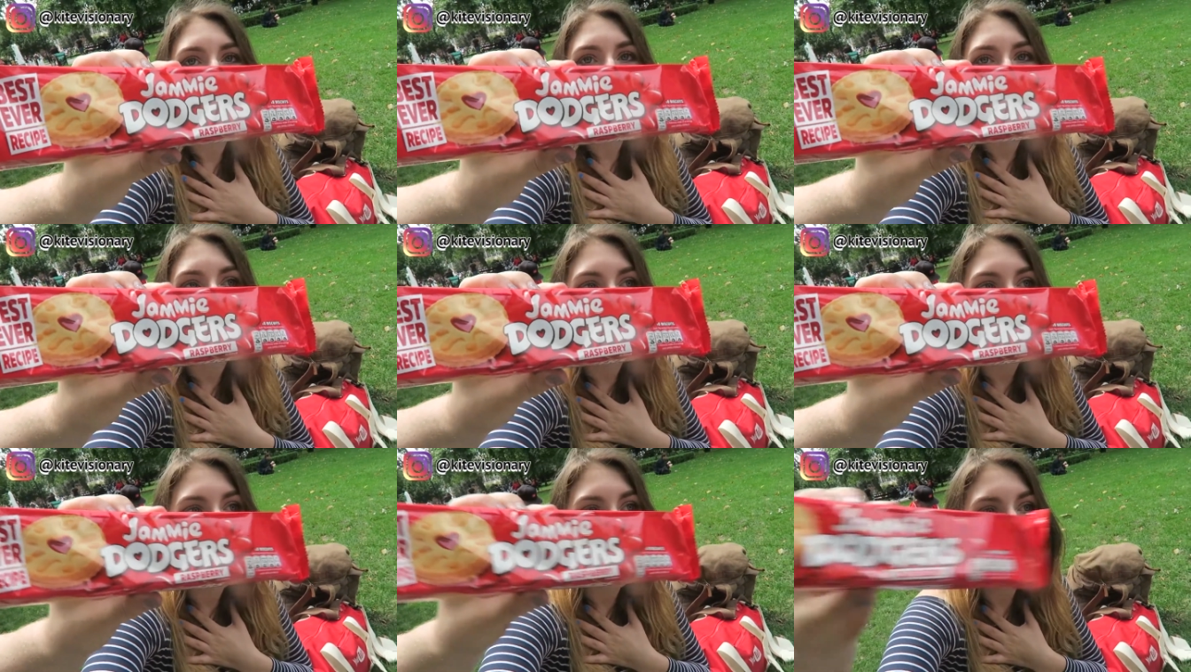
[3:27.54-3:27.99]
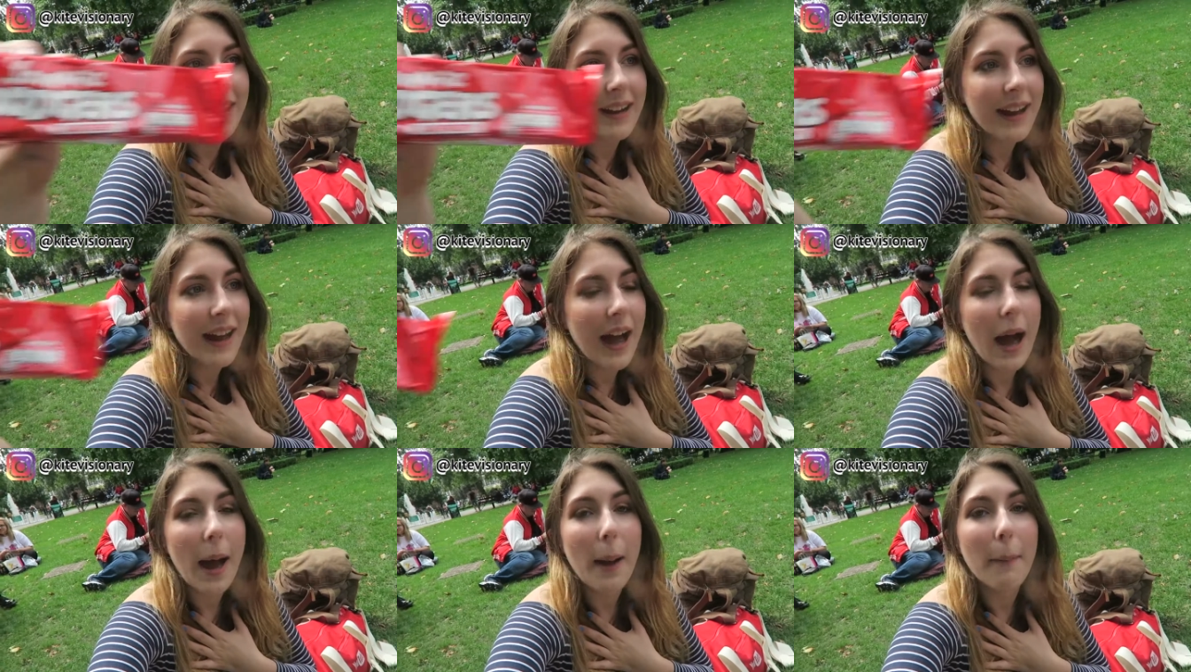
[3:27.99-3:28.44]
did I,
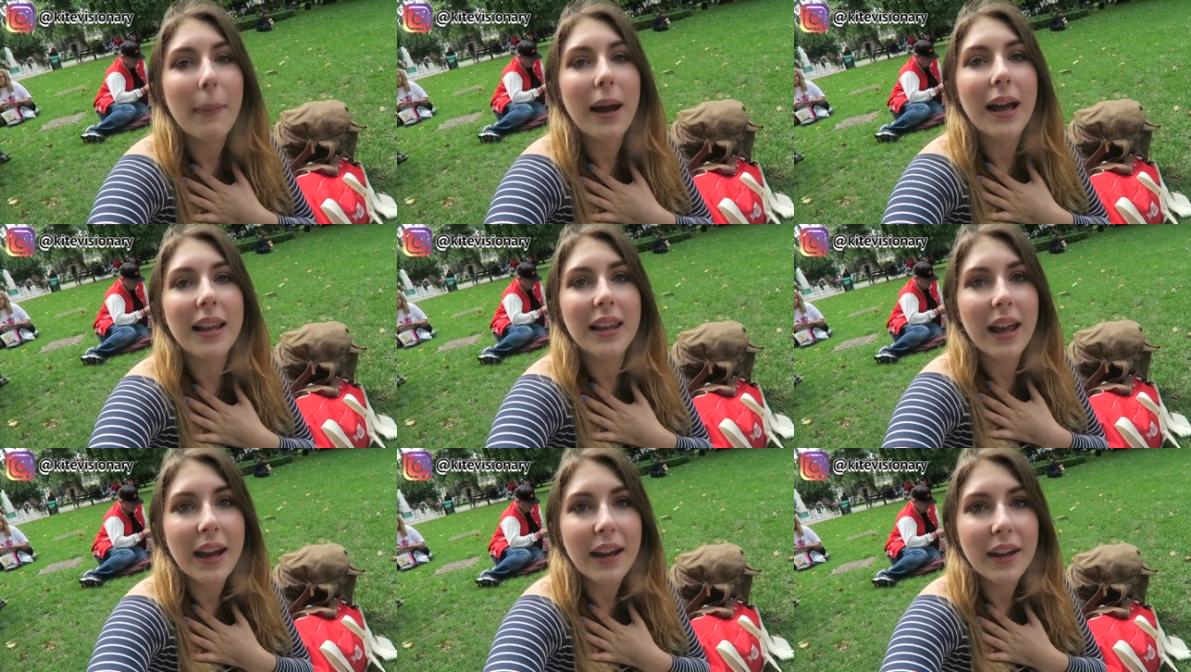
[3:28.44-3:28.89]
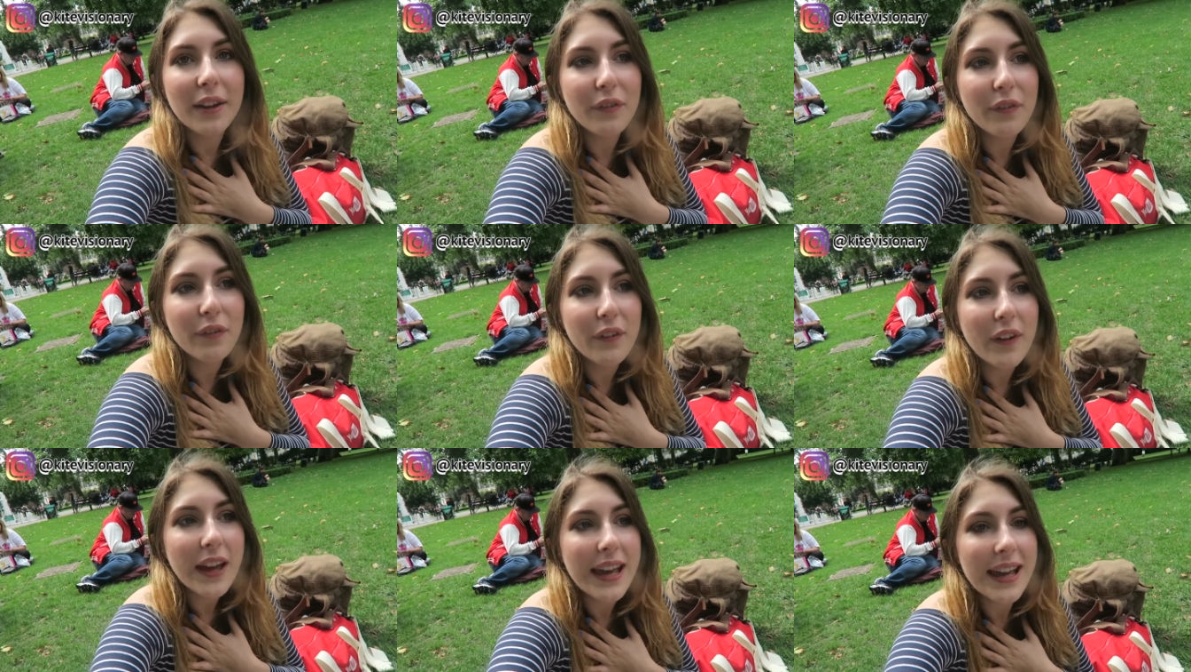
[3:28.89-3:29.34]
and my life
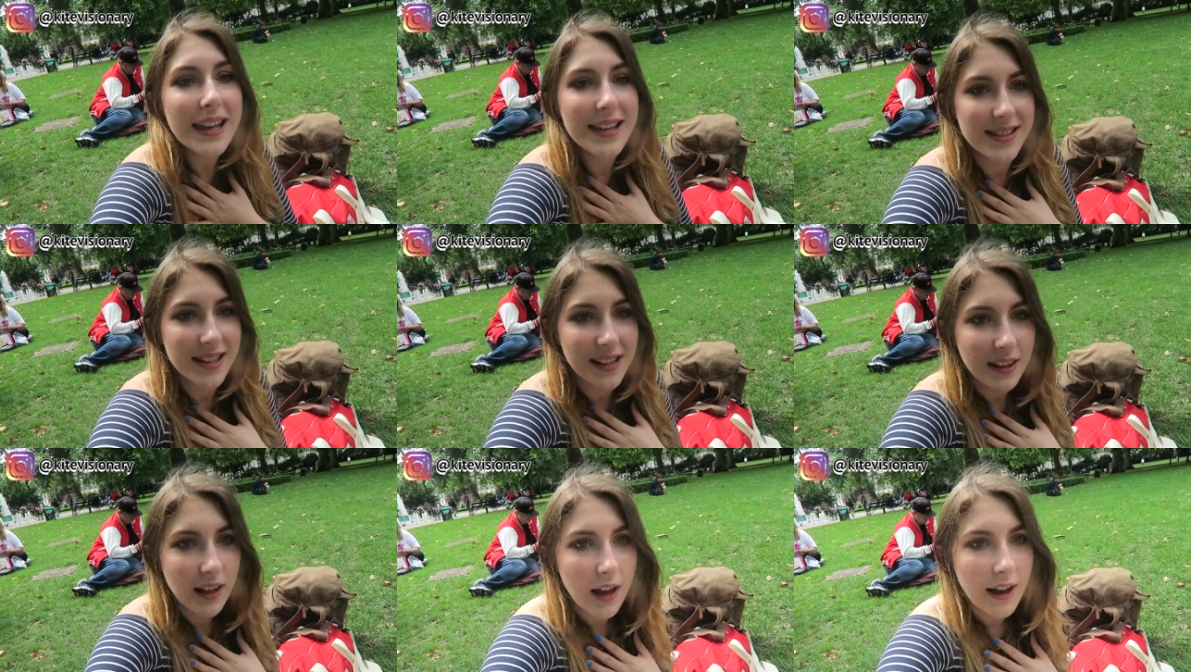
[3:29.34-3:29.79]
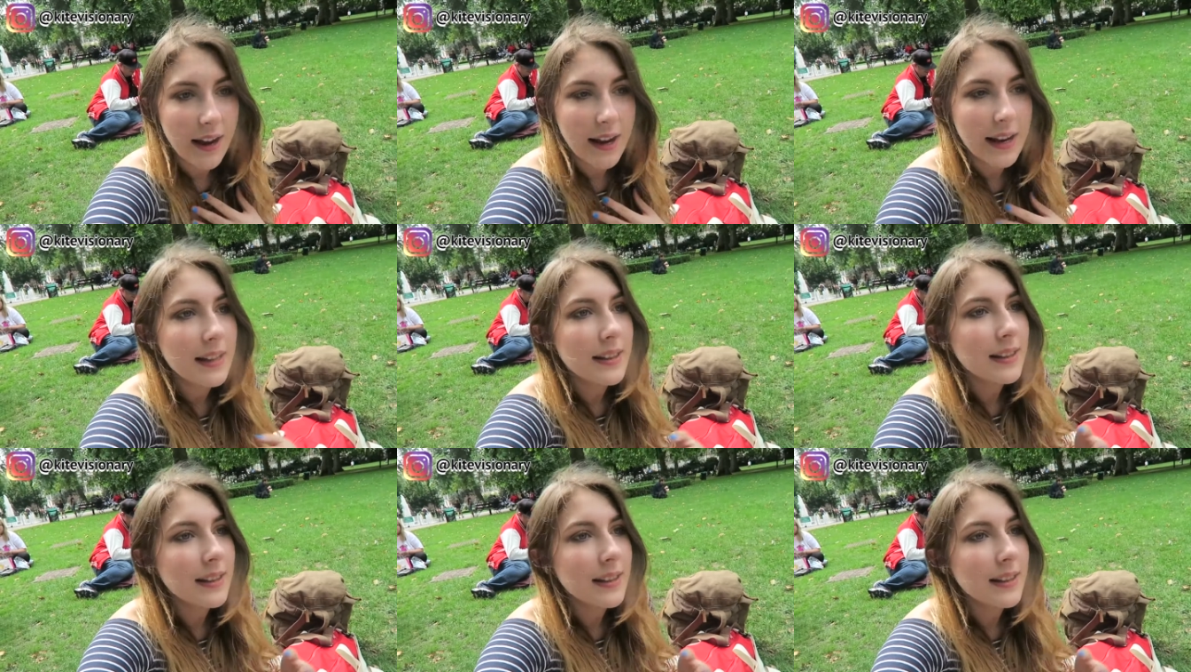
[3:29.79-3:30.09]
is a lie.